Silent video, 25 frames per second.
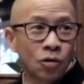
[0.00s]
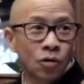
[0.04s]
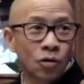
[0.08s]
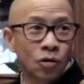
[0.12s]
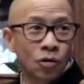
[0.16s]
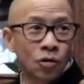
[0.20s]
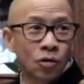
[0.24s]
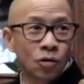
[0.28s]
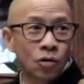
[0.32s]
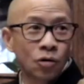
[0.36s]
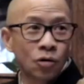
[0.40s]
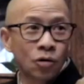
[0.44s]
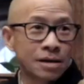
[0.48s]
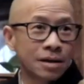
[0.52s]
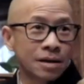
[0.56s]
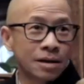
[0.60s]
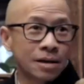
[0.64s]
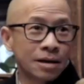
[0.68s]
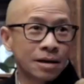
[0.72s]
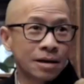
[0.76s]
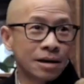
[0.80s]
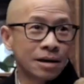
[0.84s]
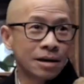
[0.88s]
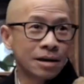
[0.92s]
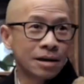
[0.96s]
and
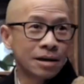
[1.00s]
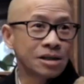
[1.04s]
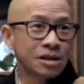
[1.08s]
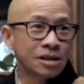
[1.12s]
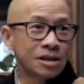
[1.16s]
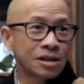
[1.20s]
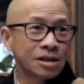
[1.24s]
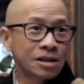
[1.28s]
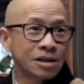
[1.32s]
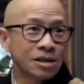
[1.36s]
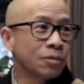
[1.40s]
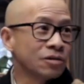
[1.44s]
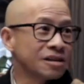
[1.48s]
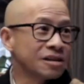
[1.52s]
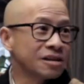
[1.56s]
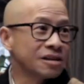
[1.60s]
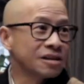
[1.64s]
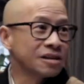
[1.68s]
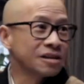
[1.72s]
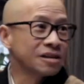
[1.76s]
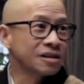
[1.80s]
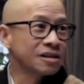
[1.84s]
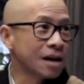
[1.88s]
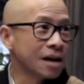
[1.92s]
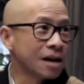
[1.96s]
he told
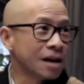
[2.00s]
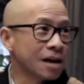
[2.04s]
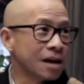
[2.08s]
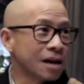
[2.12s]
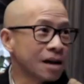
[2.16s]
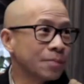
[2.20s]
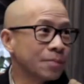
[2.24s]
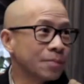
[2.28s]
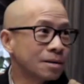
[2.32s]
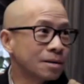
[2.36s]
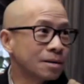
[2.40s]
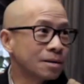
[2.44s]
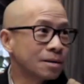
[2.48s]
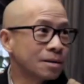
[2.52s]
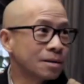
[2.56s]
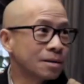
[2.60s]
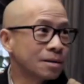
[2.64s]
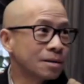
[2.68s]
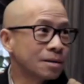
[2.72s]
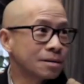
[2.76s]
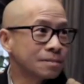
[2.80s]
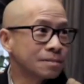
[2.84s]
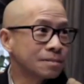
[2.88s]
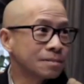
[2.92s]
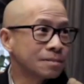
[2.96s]
his people to
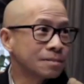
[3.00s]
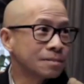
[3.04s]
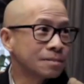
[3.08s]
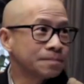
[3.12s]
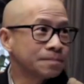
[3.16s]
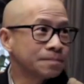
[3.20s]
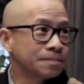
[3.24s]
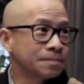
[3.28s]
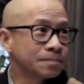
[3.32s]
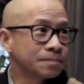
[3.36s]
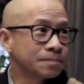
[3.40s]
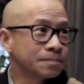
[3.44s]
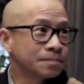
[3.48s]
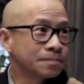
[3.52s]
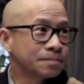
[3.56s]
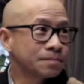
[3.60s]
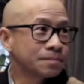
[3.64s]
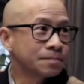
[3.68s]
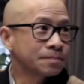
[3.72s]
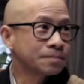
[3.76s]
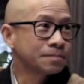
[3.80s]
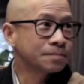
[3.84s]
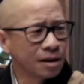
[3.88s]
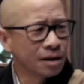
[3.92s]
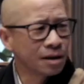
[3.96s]
stop,
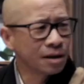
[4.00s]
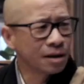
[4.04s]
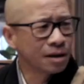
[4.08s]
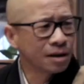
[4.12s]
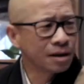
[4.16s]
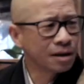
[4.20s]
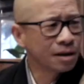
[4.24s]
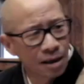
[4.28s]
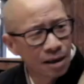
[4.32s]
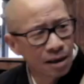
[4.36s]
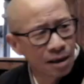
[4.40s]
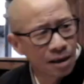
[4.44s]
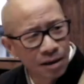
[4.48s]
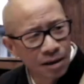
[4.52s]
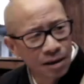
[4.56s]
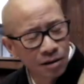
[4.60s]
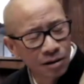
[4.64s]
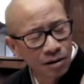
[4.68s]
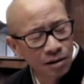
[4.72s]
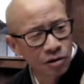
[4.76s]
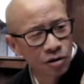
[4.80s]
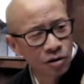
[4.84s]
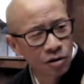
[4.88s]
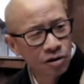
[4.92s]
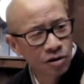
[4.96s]

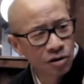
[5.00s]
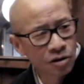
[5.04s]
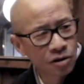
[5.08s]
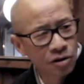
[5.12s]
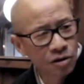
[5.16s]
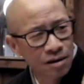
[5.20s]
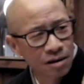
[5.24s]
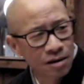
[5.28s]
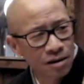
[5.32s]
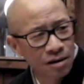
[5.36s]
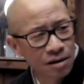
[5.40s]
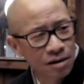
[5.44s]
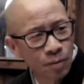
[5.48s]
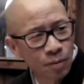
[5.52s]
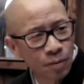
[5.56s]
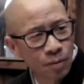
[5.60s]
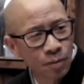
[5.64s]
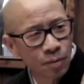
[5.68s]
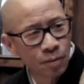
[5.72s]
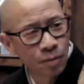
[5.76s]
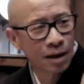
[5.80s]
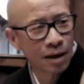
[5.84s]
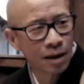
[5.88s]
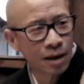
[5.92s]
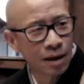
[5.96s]
and
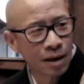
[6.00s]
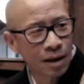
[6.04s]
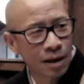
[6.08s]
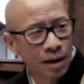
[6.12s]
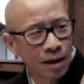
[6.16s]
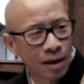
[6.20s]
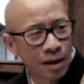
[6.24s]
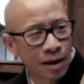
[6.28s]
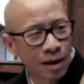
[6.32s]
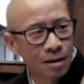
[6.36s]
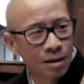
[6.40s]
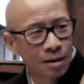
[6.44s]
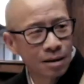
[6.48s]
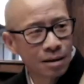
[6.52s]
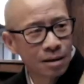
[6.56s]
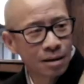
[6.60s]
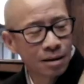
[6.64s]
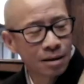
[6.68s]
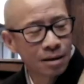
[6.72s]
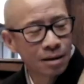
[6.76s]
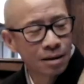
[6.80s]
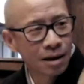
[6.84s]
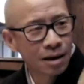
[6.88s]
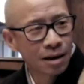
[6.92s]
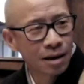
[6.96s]
he looked at the
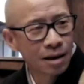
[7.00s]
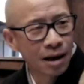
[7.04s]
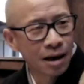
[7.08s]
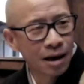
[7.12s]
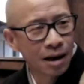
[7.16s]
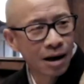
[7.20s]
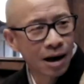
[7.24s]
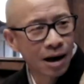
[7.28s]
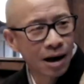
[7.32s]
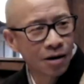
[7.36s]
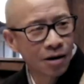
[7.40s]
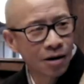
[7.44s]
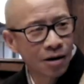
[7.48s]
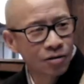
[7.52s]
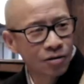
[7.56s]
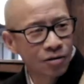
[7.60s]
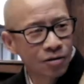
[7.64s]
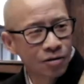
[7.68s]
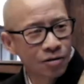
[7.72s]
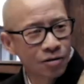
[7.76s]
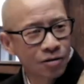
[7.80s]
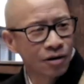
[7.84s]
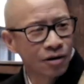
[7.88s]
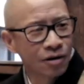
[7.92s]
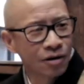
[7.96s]
Buddha, and
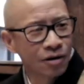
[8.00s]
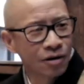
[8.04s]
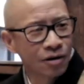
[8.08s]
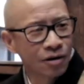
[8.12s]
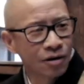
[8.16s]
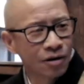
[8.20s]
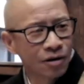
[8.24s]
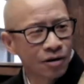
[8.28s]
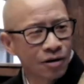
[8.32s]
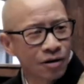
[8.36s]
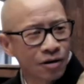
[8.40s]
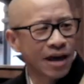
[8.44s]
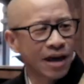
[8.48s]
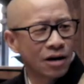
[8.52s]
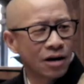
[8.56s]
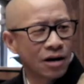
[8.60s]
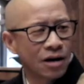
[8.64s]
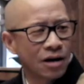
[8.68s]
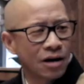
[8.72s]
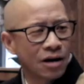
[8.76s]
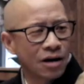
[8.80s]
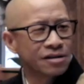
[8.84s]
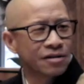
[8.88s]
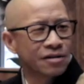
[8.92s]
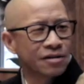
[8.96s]
how
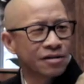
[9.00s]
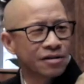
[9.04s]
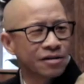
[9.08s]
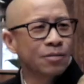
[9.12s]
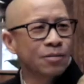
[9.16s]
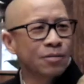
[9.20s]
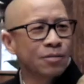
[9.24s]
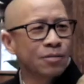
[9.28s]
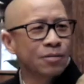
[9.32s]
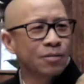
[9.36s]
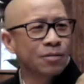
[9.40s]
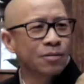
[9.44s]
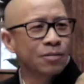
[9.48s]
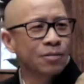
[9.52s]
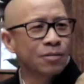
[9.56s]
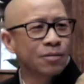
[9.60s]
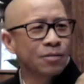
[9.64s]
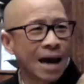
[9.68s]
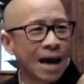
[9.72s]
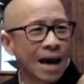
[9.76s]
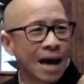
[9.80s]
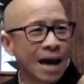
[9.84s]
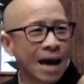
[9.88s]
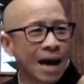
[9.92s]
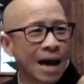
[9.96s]
could these
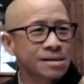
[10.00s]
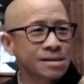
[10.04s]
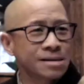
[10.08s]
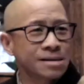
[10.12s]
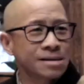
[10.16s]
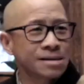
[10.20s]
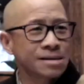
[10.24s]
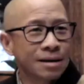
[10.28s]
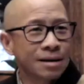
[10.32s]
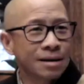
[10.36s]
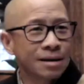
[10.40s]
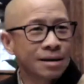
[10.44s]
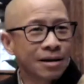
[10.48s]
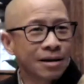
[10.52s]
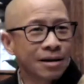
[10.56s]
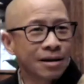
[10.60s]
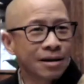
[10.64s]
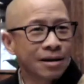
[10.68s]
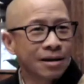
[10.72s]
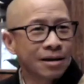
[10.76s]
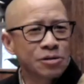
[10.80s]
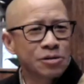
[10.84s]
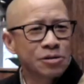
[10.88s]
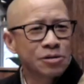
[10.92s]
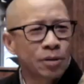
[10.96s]
thousands of people
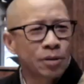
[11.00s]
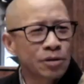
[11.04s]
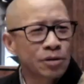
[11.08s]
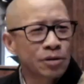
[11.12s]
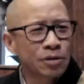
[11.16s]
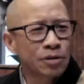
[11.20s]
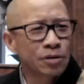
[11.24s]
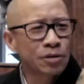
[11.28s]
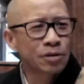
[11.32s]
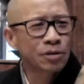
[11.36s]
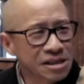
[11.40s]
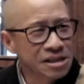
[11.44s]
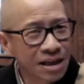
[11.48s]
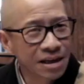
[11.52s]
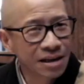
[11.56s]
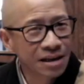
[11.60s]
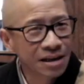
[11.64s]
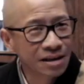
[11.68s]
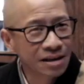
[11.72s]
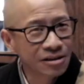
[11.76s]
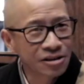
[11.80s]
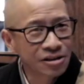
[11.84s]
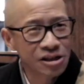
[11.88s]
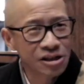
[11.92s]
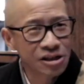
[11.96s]
pass this
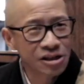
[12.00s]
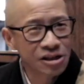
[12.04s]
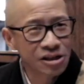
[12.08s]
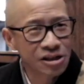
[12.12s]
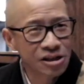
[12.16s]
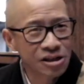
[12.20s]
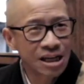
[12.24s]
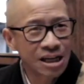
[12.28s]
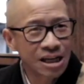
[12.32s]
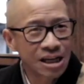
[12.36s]
person